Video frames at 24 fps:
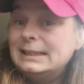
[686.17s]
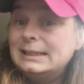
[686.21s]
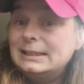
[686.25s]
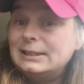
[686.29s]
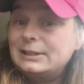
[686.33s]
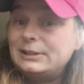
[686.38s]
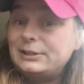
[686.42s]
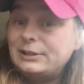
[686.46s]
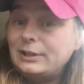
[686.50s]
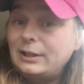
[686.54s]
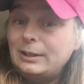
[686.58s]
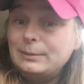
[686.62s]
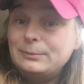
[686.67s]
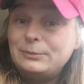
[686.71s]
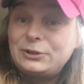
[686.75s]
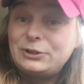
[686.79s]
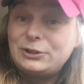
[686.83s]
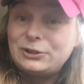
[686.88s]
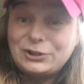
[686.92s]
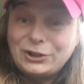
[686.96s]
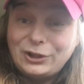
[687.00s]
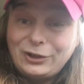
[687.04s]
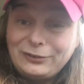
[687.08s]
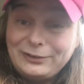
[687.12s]
so I'm
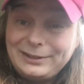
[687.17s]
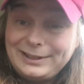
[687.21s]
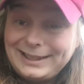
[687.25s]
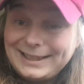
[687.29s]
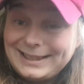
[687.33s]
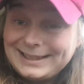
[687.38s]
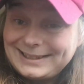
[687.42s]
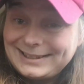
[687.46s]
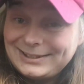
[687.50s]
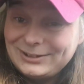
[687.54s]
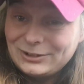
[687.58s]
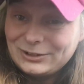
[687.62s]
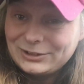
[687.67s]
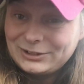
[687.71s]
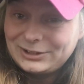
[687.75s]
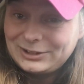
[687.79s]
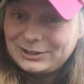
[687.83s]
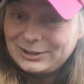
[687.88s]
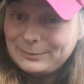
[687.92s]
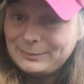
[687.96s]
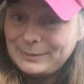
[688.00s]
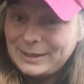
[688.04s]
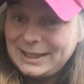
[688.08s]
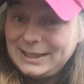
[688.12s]
sorry there's not
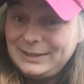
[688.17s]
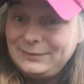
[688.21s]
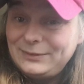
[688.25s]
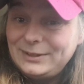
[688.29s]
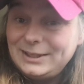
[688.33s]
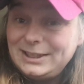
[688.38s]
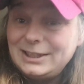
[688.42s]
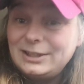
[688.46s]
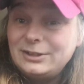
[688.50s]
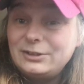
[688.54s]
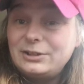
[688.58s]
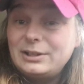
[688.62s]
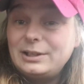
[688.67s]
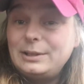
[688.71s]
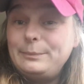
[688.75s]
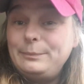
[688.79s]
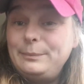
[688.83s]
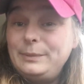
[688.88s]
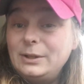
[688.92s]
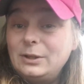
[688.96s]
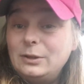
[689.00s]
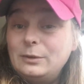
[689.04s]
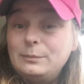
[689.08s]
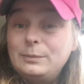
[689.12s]
so many videos of the
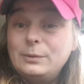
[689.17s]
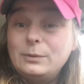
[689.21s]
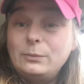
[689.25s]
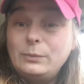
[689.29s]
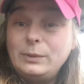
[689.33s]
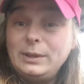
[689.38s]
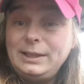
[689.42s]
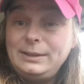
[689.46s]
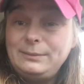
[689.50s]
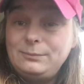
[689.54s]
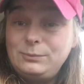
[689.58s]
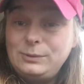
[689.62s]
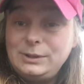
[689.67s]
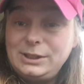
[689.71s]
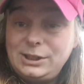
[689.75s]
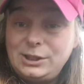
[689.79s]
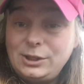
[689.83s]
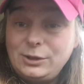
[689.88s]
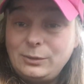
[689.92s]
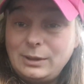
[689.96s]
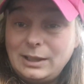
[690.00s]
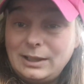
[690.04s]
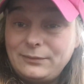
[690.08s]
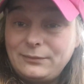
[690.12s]
build, but we
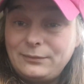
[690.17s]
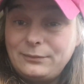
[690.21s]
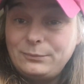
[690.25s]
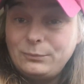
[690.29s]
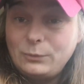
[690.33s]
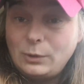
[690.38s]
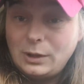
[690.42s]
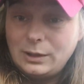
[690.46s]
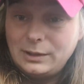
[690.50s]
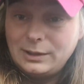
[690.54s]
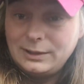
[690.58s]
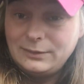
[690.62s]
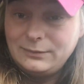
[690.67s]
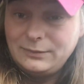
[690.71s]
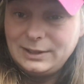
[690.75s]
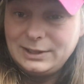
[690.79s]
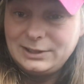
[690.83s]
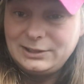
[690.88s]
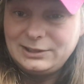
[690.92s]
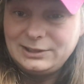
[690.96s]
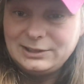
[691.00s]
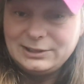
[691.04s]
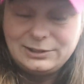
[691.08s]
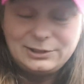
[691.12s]
do have what I've
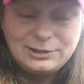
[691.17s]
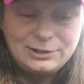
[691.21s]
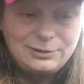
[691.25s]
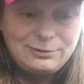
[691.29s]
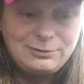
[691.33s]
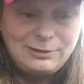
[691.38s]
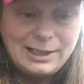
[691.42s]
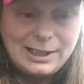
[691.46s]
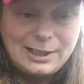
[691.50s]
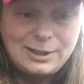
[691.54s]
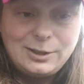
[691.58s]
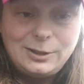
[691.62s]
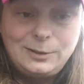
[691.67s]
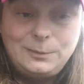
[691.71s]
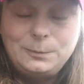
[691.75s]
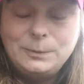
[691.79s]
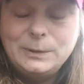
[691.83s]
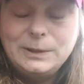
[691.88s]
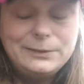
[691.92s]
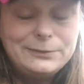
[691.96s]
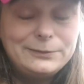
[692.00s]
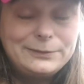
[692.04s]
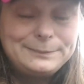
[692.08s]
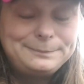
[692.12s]
listed to crack on
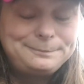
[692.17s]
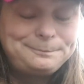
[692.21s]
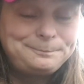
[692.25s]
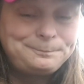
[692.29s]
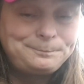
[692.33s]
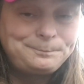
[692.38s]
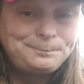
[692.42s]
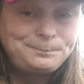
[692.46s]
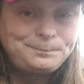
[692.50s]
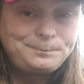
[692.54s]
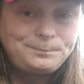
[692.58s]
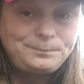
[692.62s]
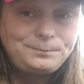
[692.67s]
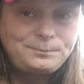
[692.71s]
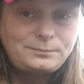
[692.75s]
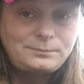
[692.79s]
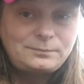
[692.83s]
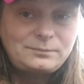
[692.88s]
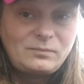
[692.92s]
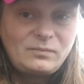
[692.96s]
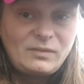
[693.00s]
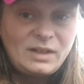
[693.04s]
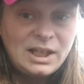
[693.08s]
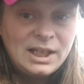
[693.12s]
with.
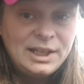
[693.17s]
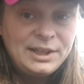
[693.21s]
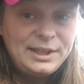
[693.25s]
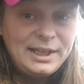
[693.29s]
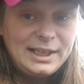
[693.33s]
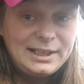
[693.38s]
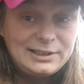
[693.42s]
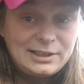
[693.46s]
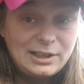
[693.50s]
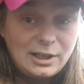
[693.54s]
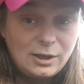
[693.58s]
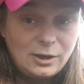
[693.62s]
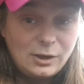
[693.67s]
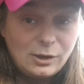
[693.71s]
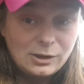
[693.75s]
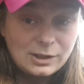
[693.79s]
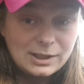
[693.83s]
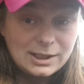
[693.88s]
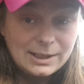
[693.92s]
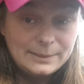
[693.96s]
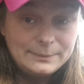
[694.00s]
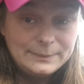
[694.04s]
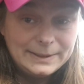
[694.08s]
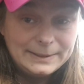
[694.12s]
There's a lot
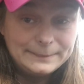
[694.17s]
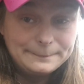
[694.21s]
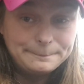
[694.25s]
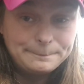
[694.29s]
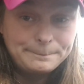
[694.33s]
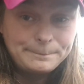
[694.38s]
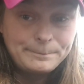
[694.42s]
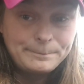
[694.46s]
coming.